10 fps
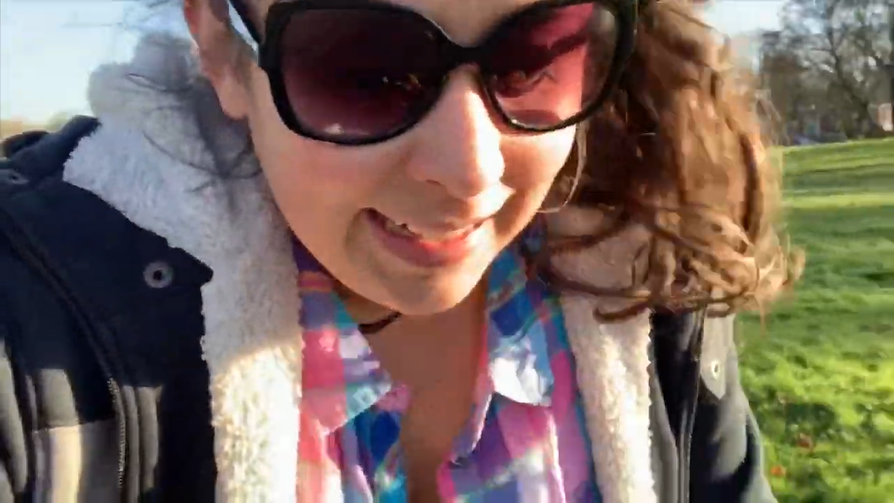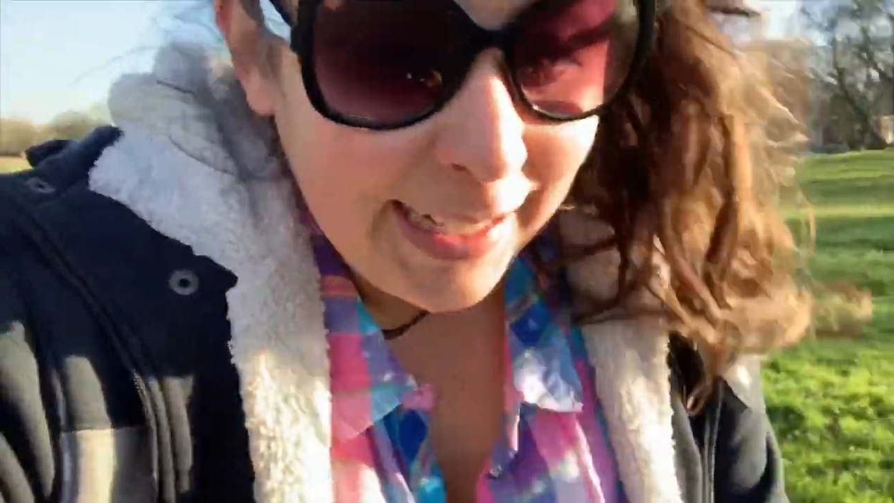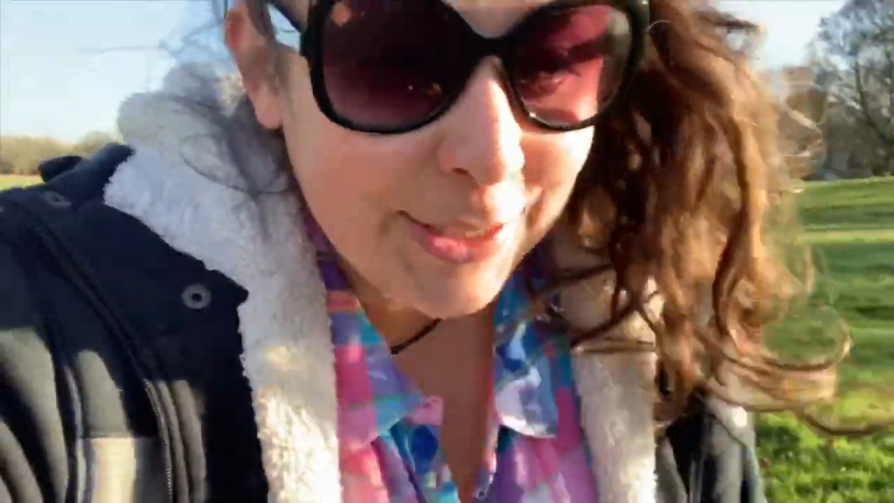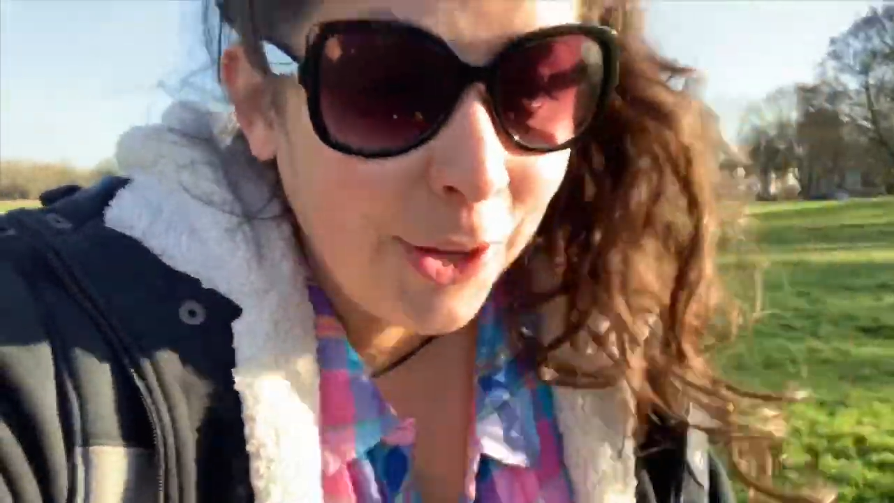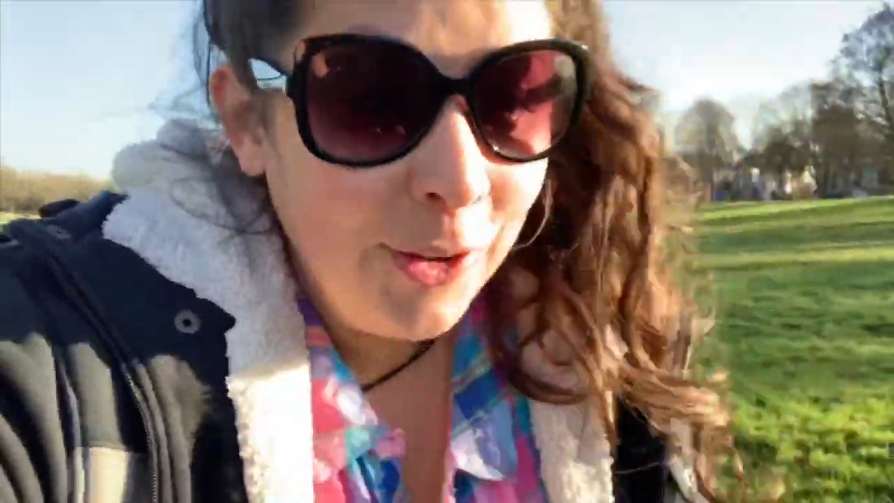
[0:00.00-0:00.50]

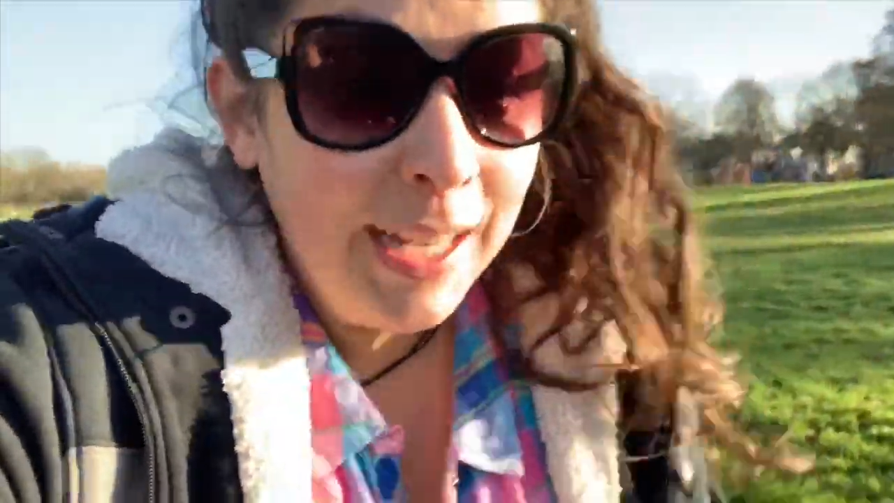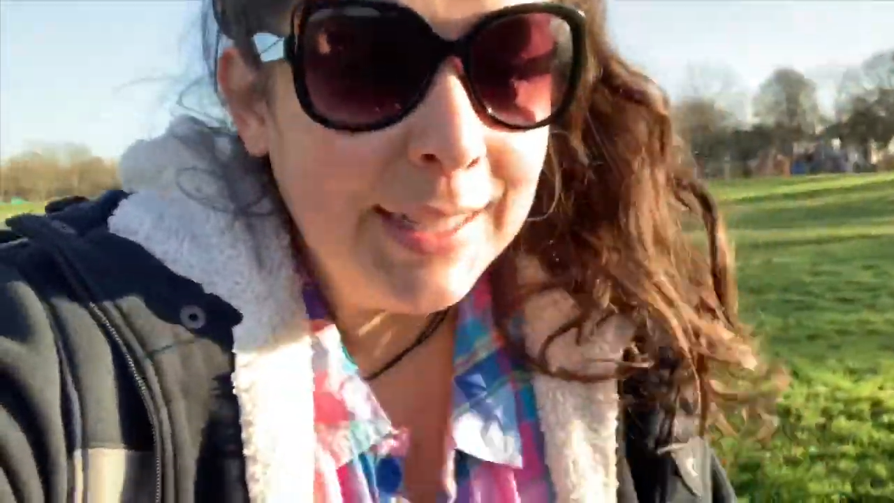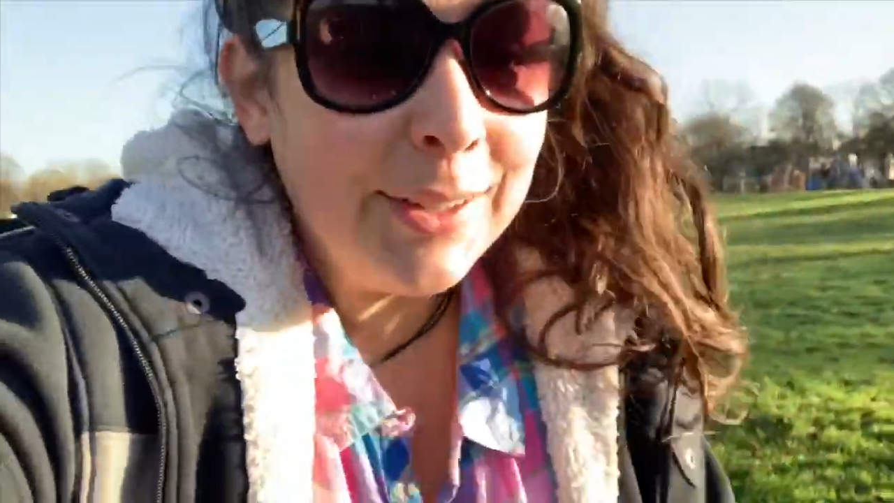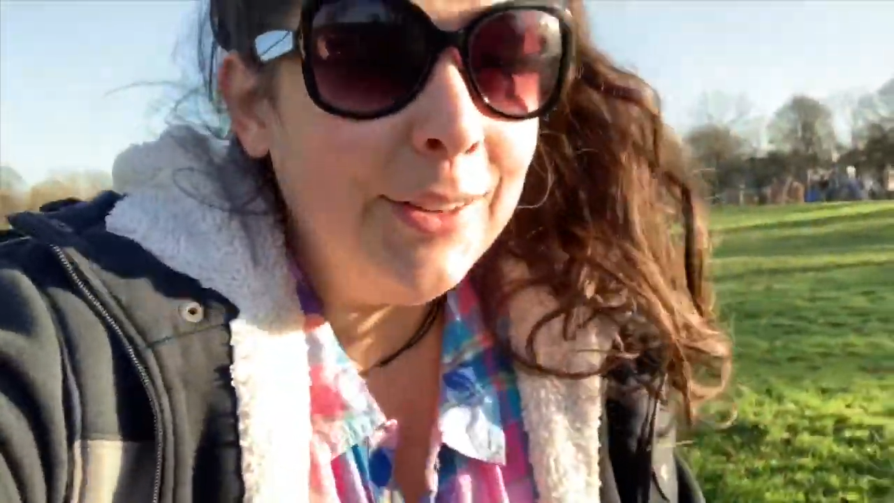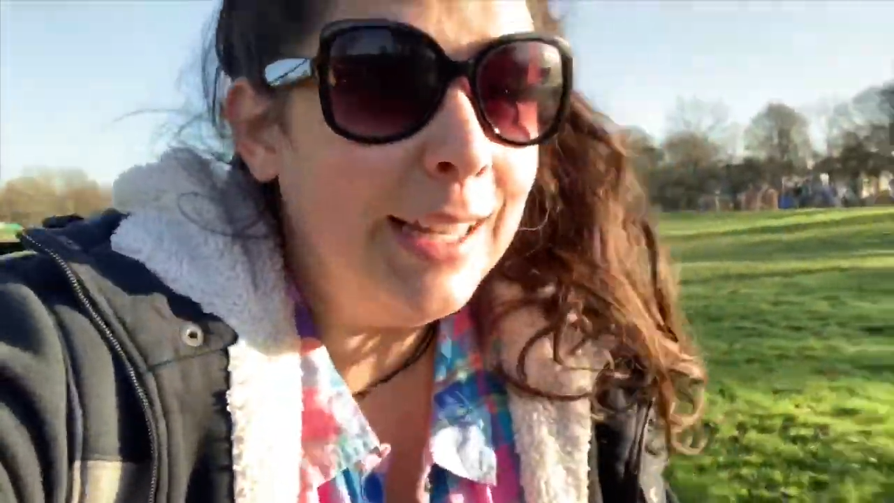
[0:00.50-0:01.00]
let's go
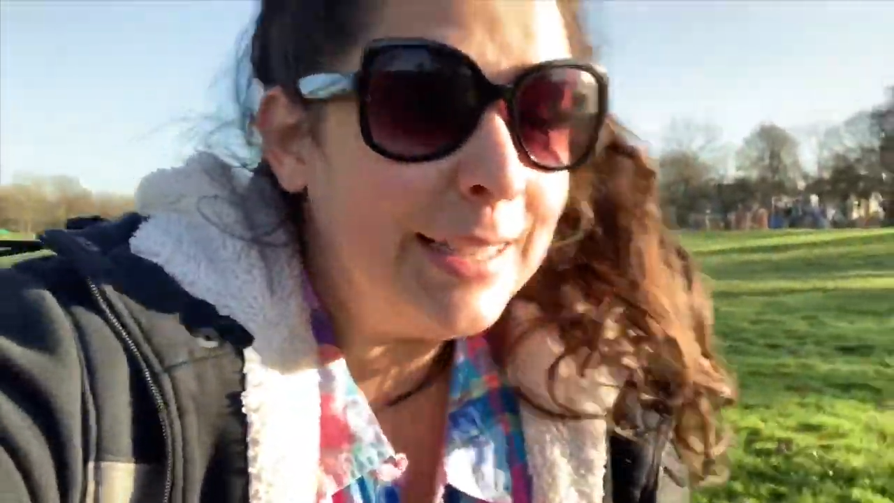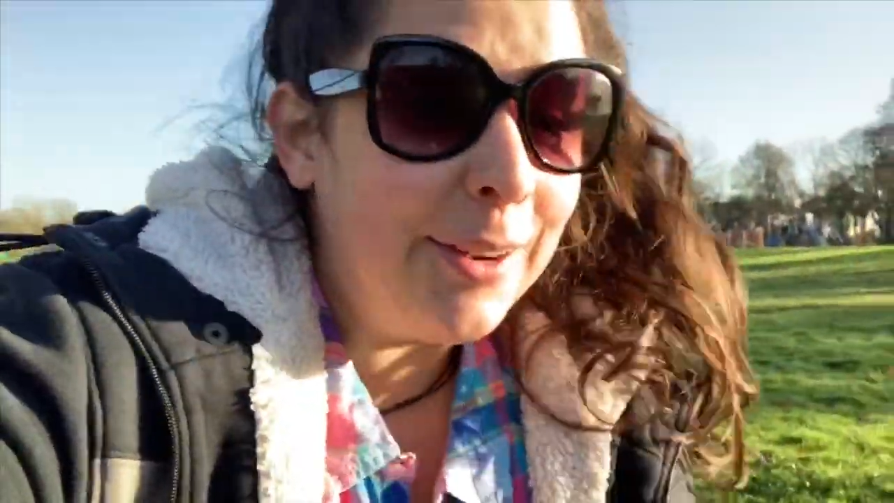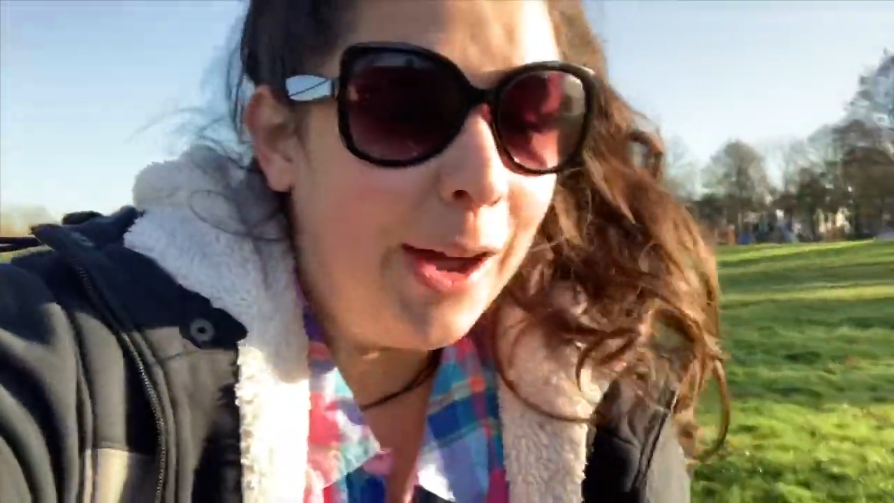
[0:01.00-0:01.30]
let's go let's go